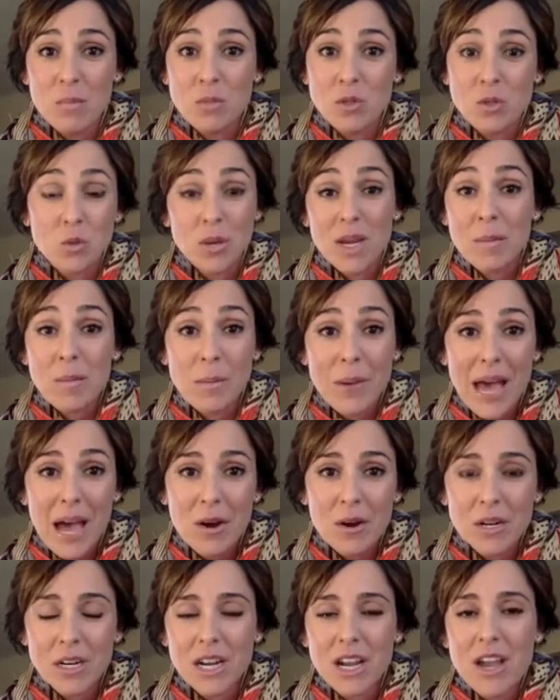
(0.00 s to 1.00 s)
dream
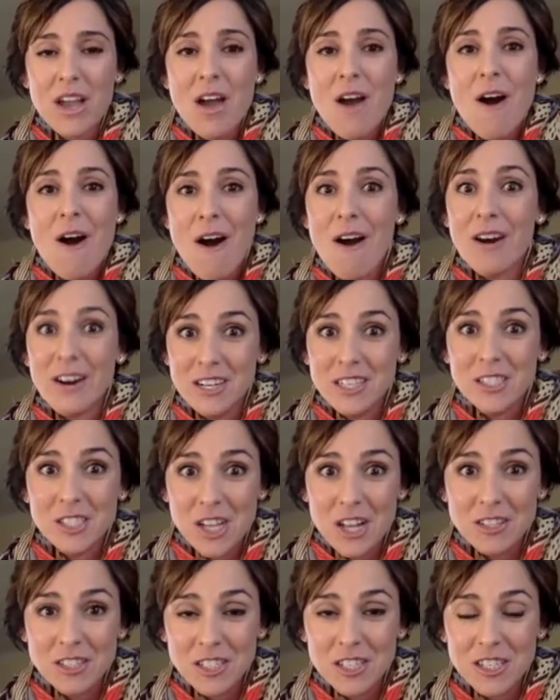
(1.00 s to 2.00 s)
about are in
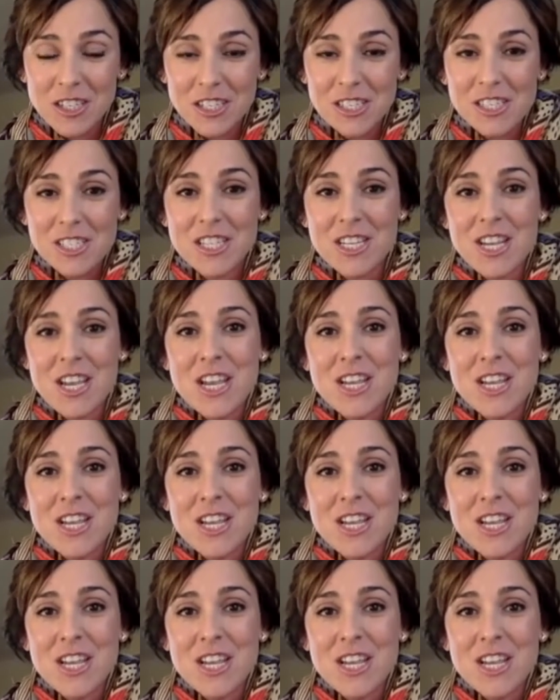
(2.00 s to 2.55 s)
shelters.